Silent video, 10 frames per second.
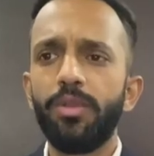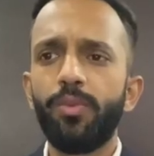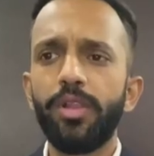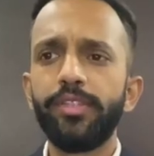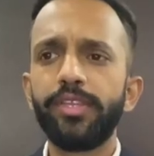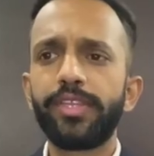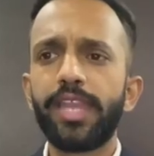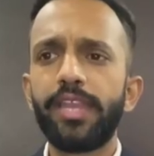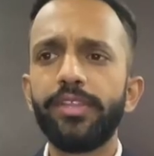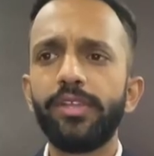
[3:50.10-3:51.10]
What the
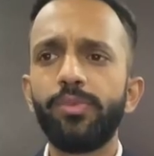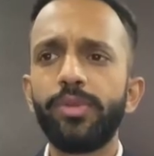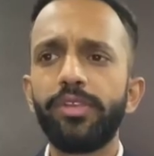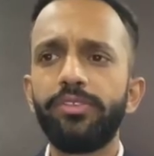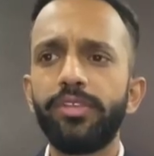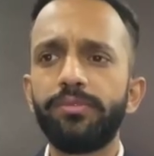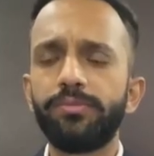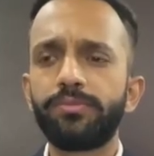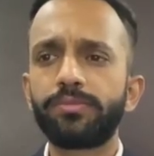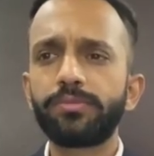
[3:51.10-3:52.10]
carrier will receive.
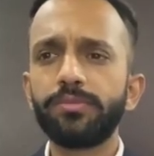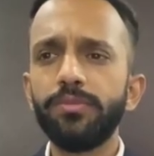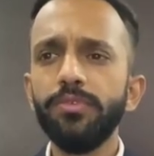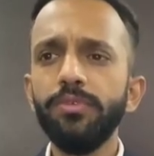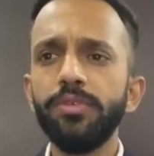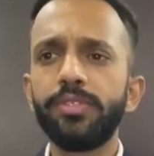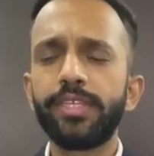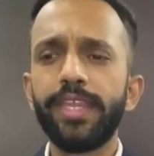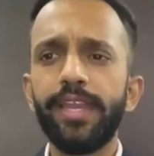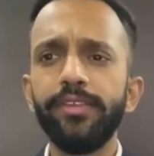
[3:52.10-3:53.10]

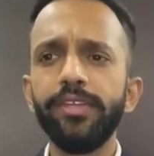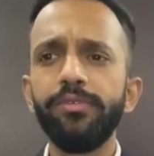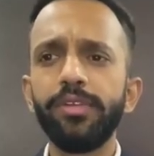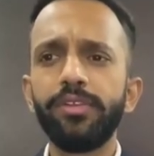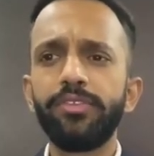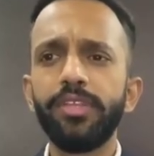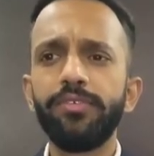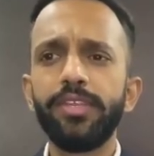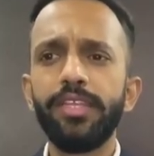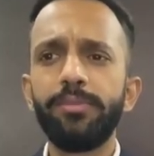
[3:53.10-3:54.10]
The carrier will receive
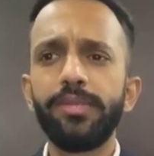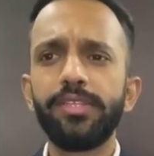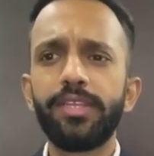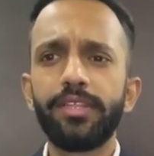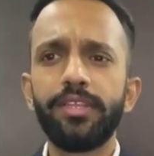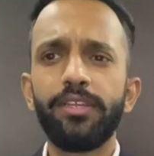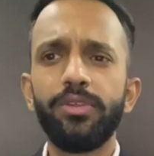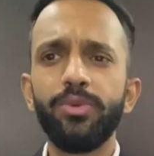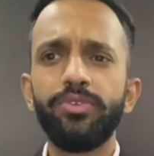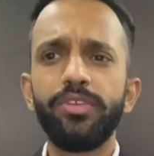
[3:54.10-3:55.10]
an email that
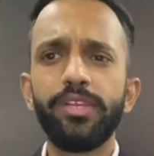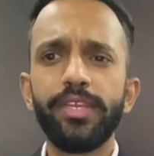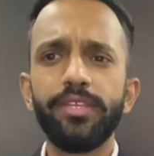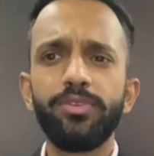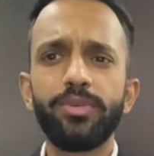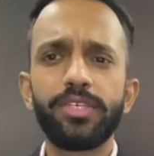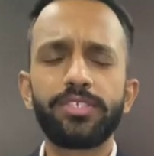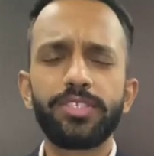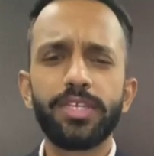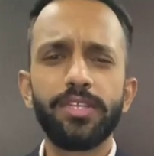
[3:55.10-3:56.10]
includes a link to an
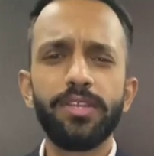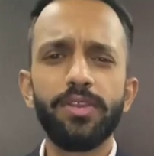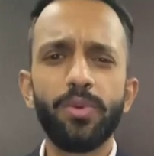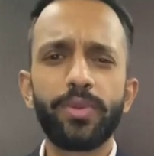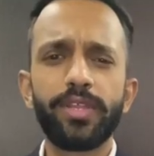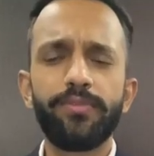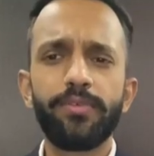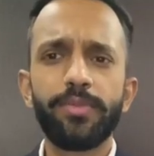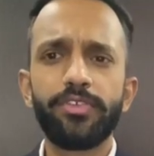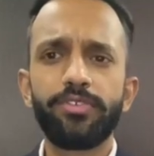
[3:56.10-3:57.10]
external load
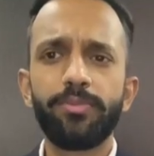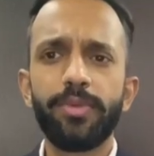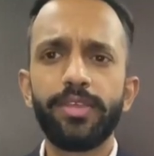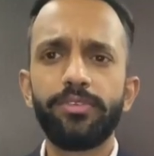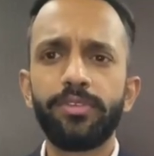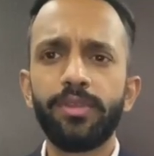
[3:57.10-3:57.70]
confirmation page.